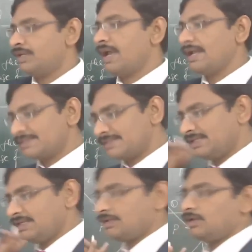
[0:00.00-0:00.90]
Hence
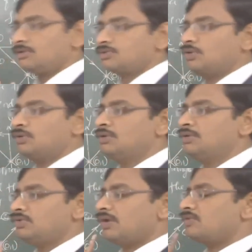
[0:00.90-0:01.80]
here also
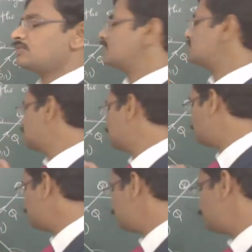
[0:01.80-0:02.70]
you have to consider the
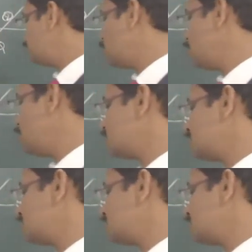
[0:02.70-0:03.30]
moments